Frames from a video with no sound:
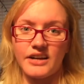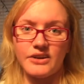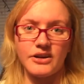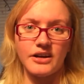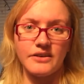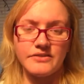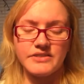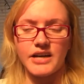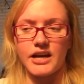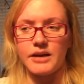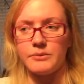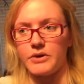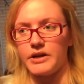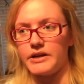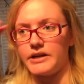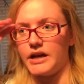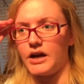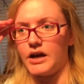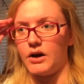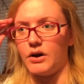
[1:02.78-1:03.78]
I don't have time
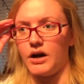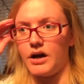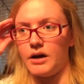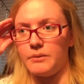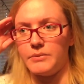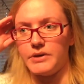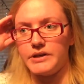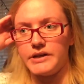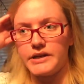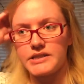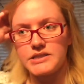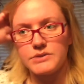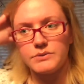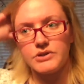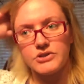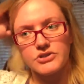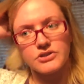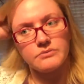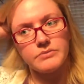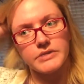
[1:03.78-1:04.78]
right now. Um, but next
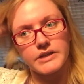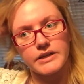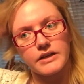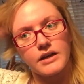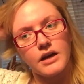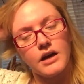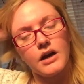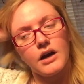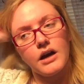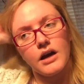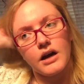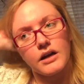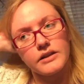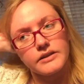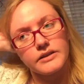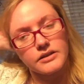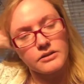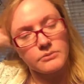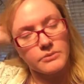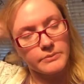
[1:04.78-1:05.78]
week should be a
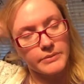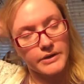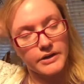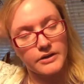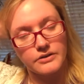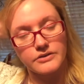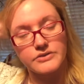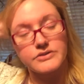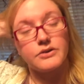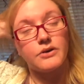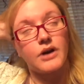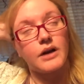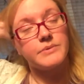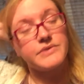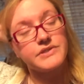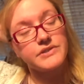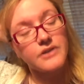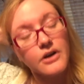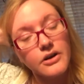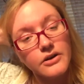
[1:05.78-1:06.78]
little bit better. So I'm
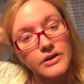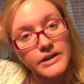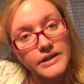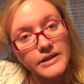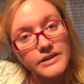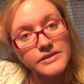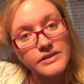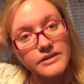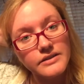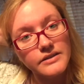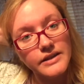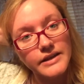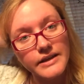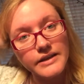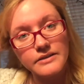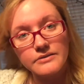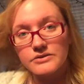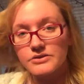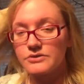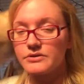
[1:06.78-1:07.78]
sorry to
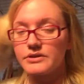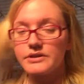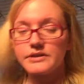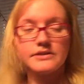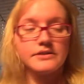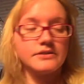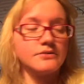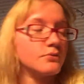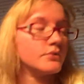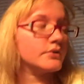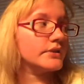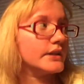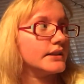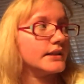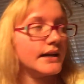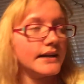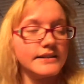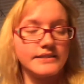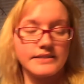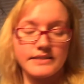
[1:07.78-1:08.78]
like do this really
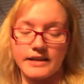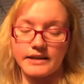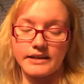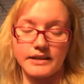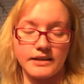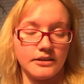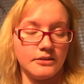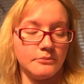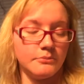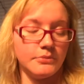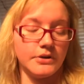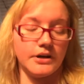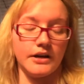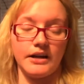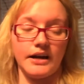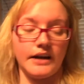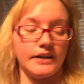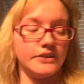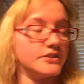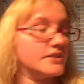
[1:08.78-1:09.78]
last second, but I